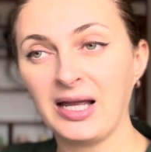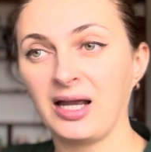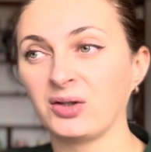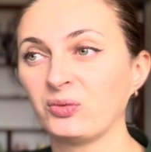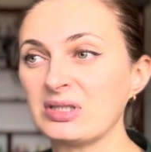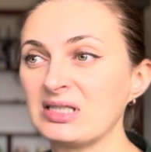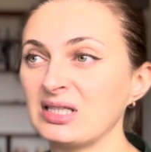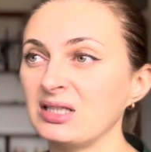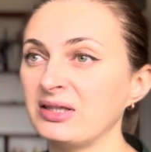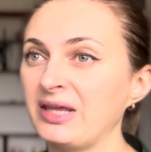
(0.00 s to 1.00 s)
and we
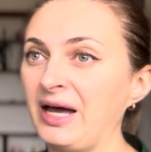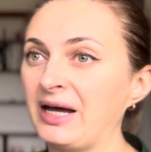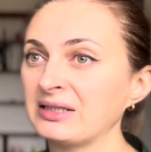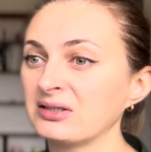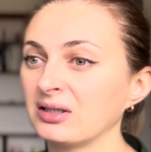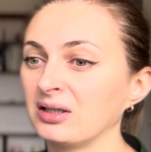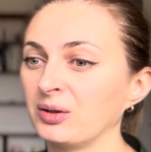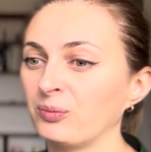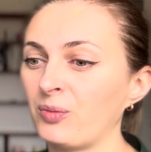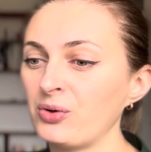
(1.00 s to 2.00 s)
see that
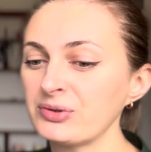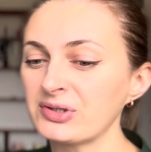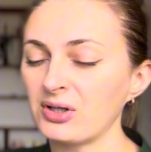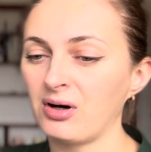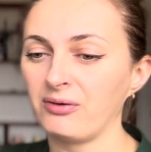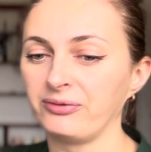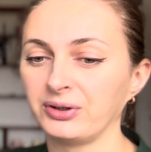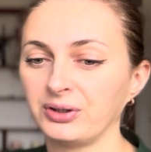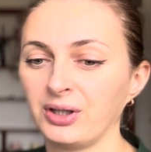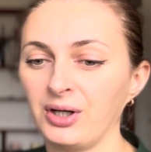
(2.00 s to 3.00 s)
most
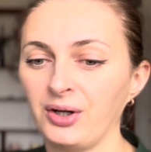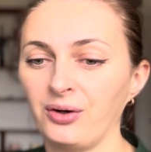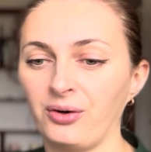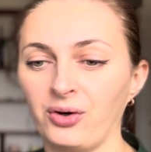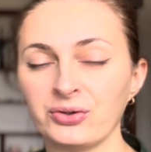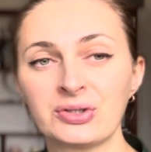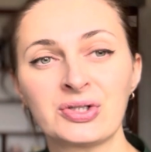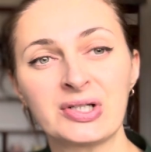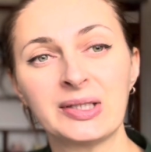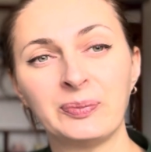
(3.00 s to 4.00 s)
often on
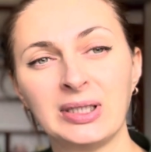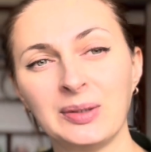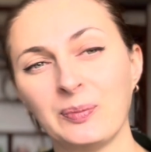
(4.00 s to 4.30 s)
cheaply